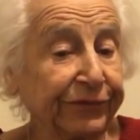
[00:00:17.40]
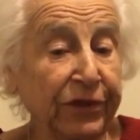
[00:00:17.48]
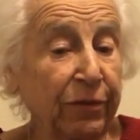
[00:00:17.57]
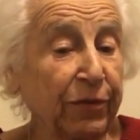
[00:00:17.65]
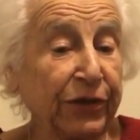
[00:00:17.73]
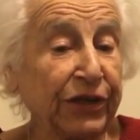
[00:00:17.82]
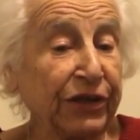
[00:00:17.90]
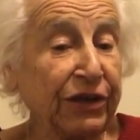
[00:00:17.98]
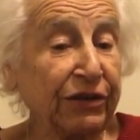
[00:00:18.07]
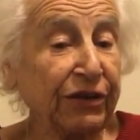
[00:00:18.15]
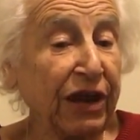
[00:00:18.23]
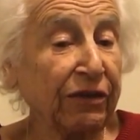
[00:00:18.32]
Nobody
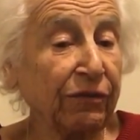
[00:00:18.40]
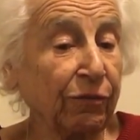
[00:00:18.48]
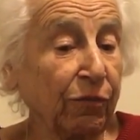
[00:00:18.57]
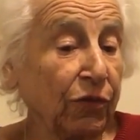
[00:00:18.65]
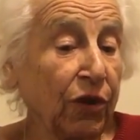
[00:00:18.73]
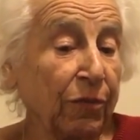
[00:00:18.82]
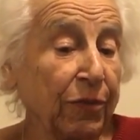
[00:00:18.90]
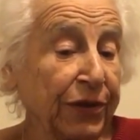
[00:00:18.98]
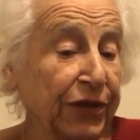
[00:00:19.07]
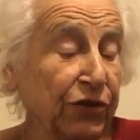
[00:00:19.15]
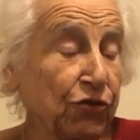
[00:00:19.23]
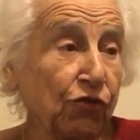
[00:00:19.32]

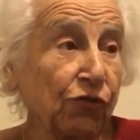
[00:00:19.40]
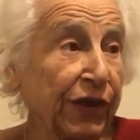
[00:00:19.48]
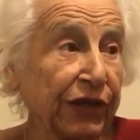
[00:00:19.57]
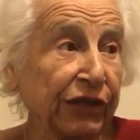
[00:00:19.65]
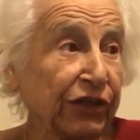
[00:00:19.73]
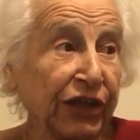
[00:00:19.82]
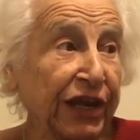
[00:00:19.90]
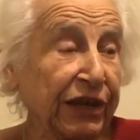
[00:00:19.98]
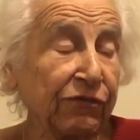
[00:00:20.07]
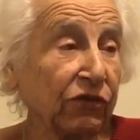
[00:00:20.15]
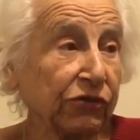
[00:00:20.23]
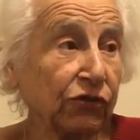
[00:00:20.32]
knew where the
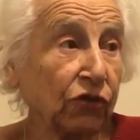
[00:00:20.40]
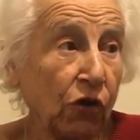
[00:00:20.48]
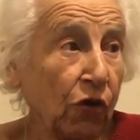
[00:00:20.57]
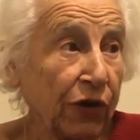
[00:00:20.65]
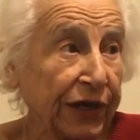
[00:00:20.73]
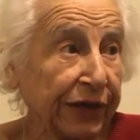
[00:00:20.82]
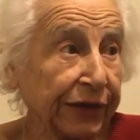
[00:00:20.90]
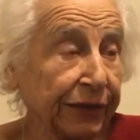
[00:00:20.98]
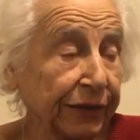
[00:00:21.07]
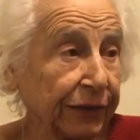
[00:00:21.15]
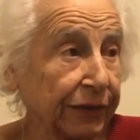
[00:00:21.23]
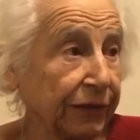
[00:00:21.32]
train was going.
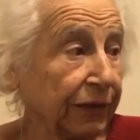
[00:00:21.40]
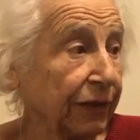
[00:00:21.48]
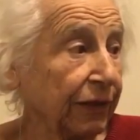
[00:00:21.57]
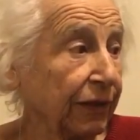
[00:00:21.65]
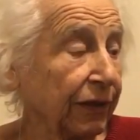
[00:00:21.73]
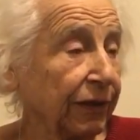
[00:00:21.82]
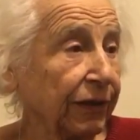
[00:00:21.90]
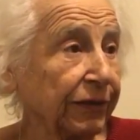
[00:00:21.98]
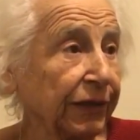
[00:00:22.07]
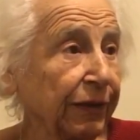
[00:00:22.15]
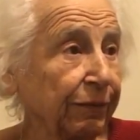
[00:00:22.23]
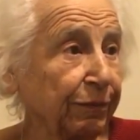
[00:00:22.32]

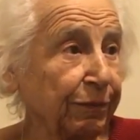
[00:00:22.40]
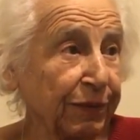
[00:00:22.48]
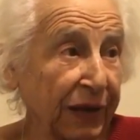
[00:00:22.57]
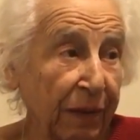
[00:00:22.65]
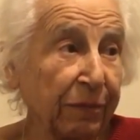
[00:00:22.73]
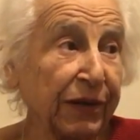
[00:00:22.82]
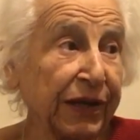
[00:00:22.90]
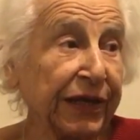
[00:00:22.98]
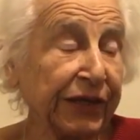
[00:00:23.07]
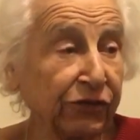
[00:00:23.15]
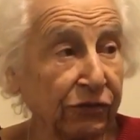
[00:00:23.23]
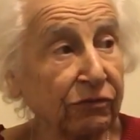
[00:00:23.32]
They
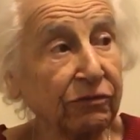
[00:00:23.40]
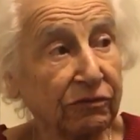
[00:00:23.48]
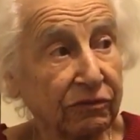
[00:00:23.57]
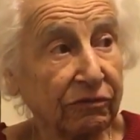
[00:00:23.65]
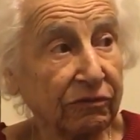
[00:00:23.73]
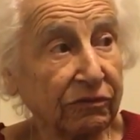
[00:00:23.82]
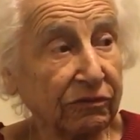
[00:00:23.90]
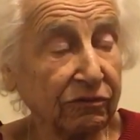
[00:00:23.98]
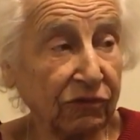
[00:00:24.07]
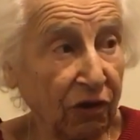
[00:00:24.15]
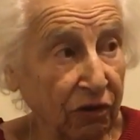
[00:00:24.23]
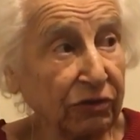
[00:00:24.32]
probably
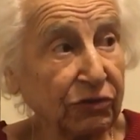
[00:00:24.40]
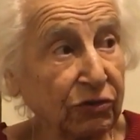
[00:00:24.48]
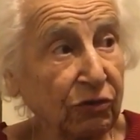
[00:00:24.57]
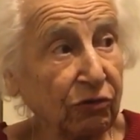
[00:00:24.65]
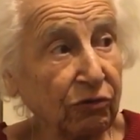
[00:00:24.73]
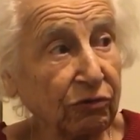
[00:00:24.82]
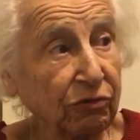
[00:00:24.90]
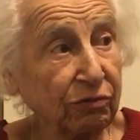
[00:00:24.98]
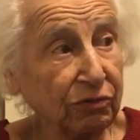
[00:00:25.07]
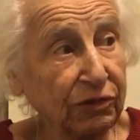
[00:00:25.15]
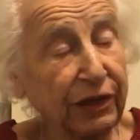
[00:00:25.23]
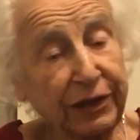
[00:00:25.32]
also
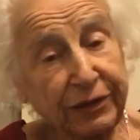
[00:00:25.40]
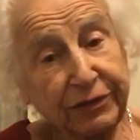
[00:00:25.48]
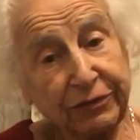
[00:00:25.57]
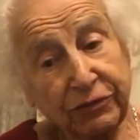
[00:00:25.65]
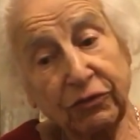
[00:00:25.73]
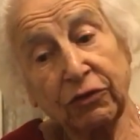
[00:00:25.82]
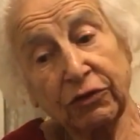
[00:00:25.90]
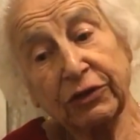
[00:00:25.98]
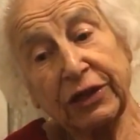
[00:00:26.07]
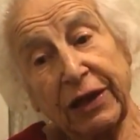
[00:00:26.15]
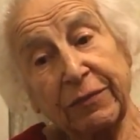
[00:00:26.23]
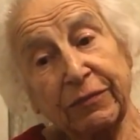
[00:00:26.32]
they
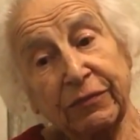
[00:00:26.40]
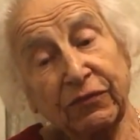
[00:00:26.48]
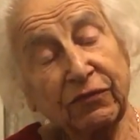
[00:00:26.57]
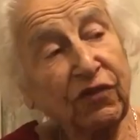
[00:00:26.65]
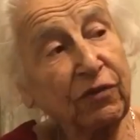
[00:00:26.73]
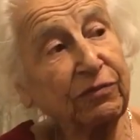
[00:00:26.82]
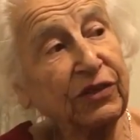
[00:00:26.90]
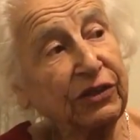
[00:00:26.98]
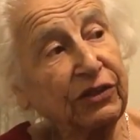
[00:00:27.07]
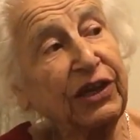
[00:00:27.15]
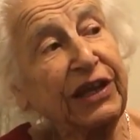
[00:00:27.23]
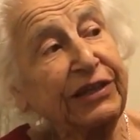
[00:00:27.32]
took them from the
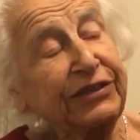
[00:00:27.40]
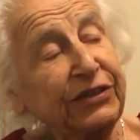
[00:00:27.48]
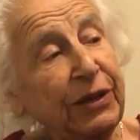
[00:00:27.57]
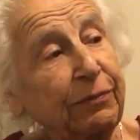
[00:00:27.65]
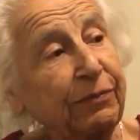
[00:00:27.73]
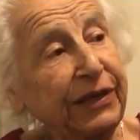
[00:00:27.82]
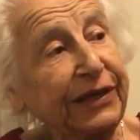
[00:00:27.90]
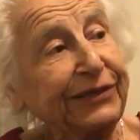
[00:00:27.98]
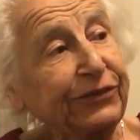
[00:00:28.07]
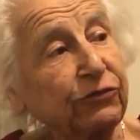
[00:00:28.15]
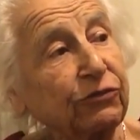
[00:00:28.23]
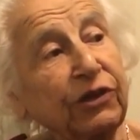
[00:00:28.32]
train
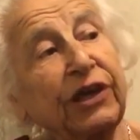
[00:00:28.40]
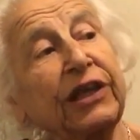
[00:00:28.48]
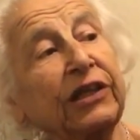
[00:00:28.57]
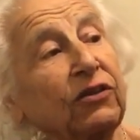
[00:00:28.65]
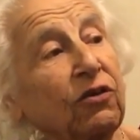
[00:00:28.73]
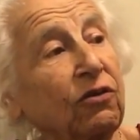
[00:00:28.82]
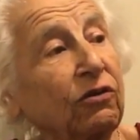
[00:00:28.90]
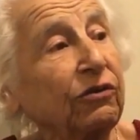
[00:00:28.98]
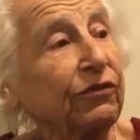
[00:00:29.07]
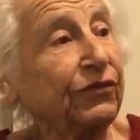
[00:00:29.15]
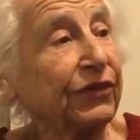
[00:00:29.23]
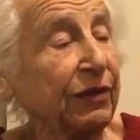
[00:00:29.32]
someplace to killed all
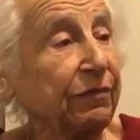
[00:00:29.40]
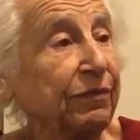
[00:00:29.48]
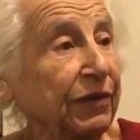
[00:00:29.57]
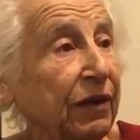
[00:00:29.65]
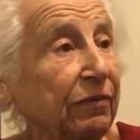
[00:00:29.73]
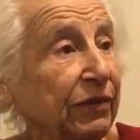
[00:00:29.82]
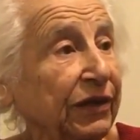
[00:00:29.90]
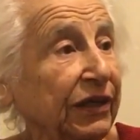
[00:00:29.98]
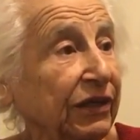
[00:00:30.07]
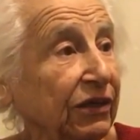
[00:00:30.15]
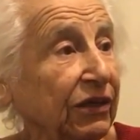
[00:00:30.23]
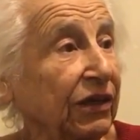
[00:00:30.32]
of them
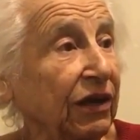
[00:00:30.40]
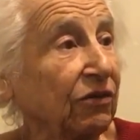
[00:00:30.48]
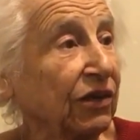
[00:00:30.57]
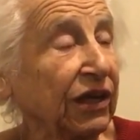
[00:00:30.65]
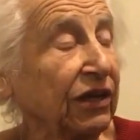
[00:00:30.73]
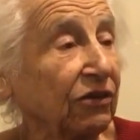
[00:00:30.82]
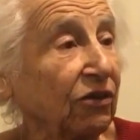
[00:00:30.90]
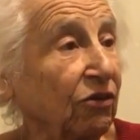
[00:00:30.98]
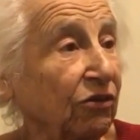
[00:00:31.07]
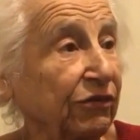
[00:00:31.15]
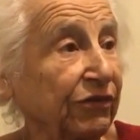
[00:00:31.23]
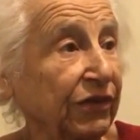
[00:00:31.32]
probably, killed
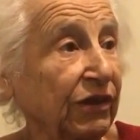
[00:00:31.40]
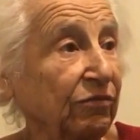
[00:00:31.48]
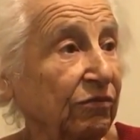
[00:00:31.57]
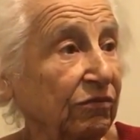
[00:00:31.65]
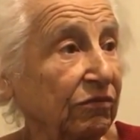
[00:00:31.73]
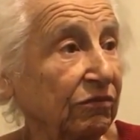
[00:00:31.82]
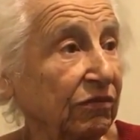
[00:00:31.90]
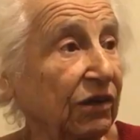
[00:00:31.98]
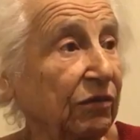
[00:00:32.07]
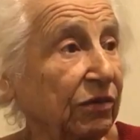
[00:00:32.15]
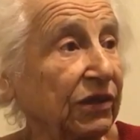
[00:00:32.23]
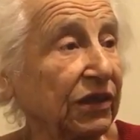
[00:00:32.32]
all of them
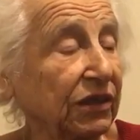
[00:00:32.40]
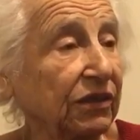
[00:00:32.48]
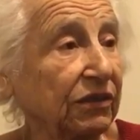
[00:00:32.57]
probably.